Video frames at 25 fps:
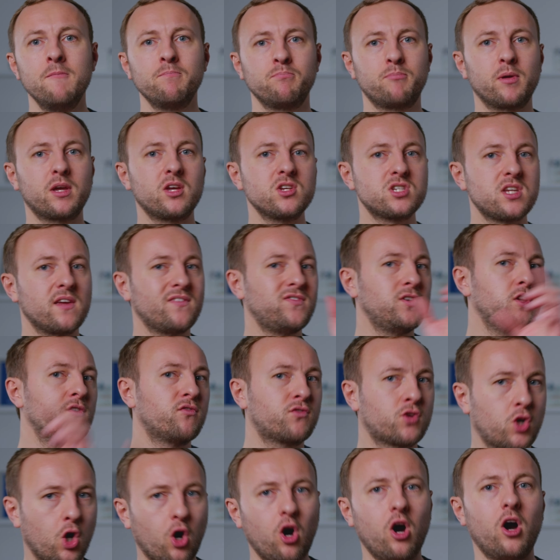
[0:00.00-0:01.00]
because if
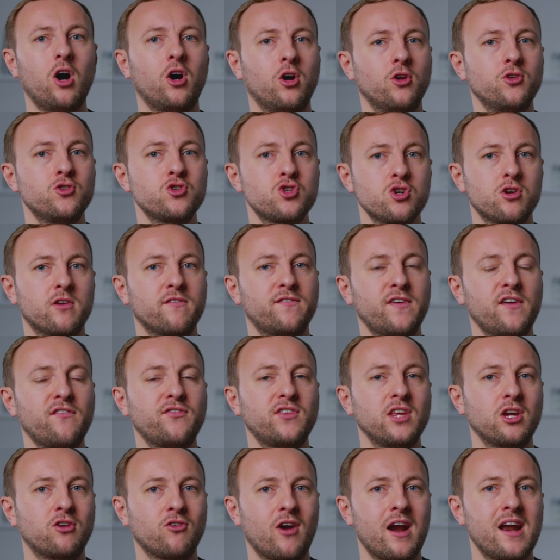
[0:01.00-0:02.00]
you've got
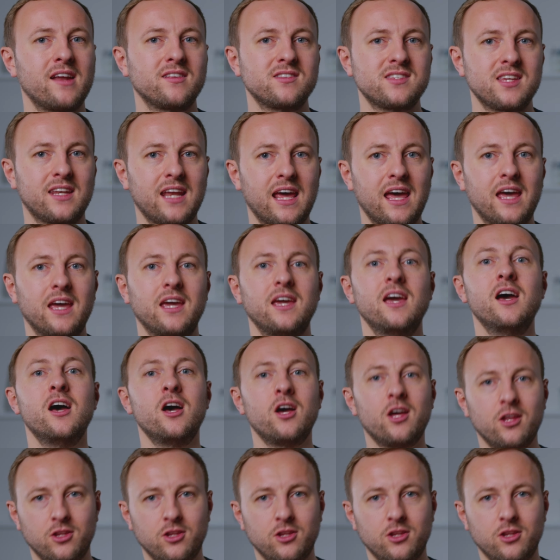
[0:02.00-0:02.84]
150 grand today,